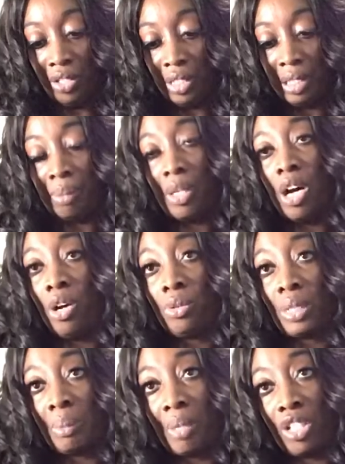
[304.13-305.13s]
you some
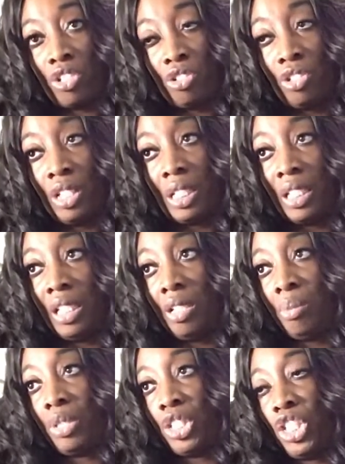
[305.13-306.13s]
coats. Make sure you clean your
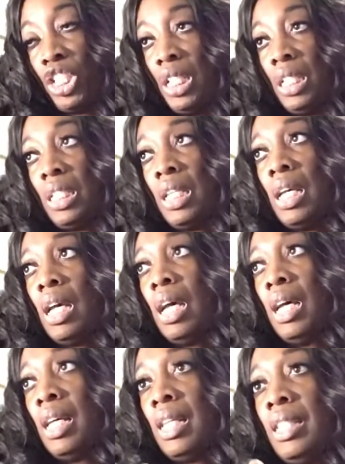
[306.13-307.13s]
machine.
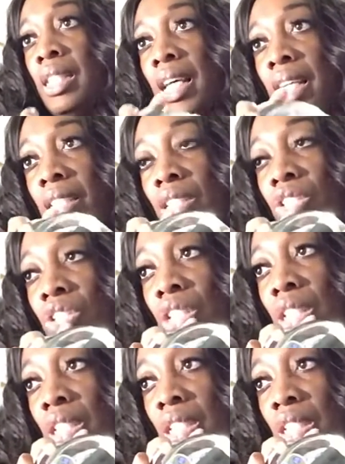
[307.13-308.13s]
That's
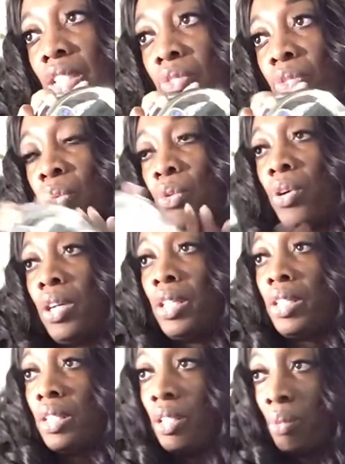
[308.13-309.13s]
just for
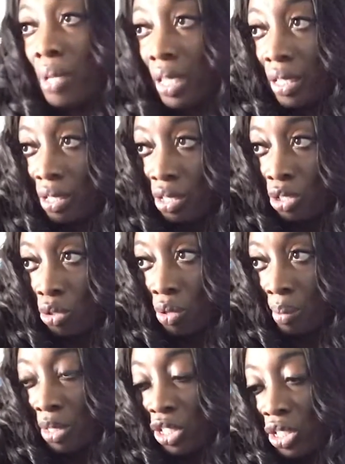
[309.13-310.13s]
the regular
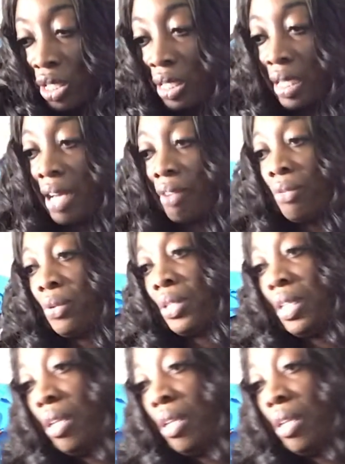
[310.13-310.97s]
sewing machine. Now for the